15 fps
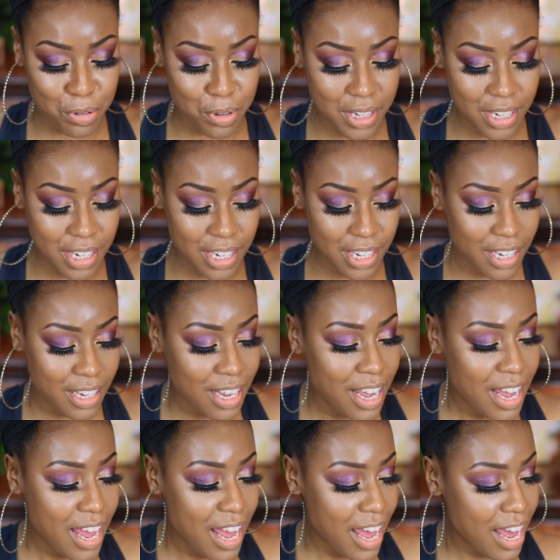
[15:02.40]
quickly
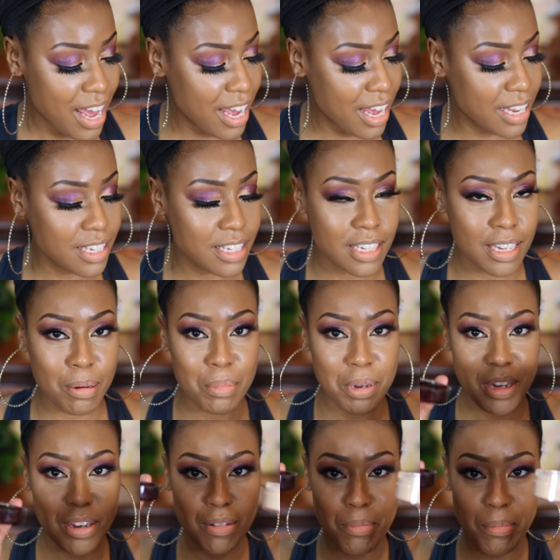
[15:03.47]
add some
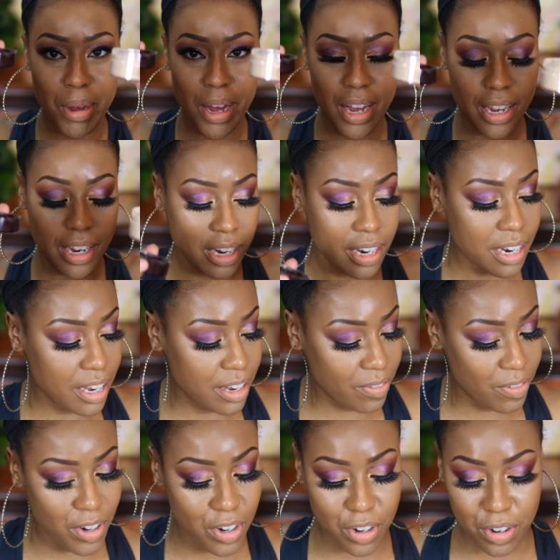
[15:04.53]
of my
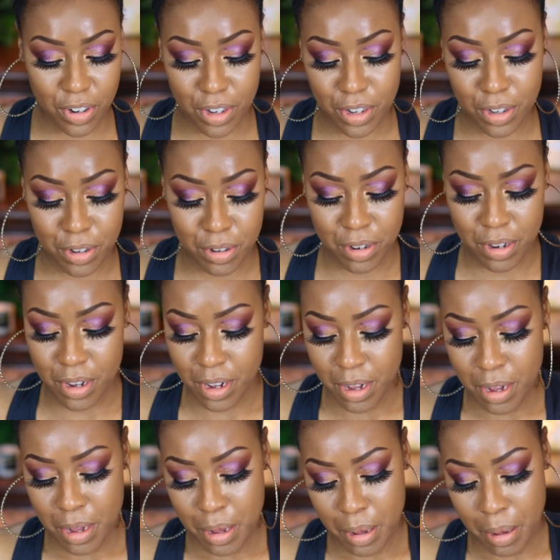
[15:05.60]
CoverGirl
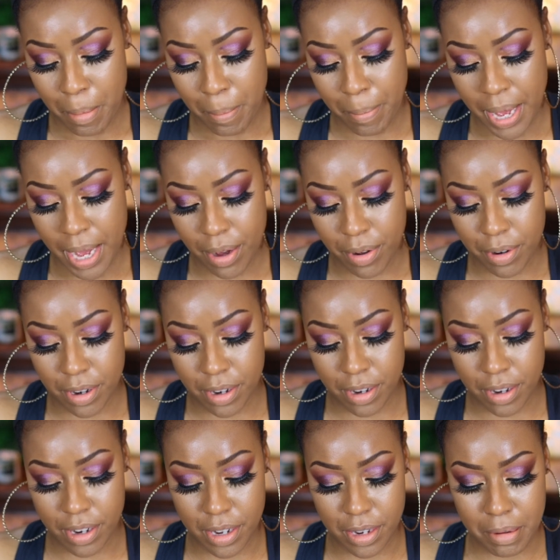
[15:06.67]

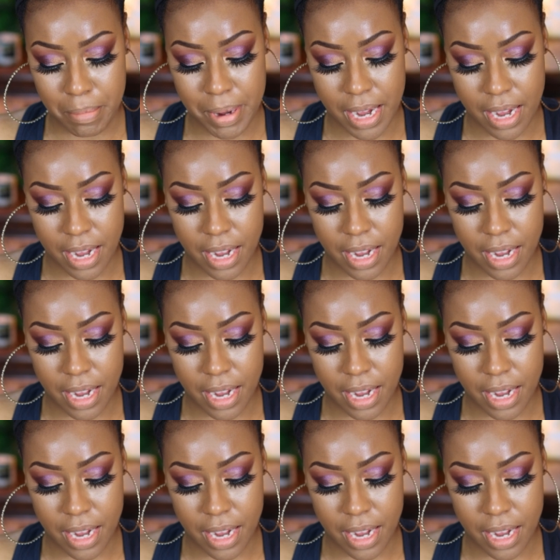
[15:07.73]
powder under my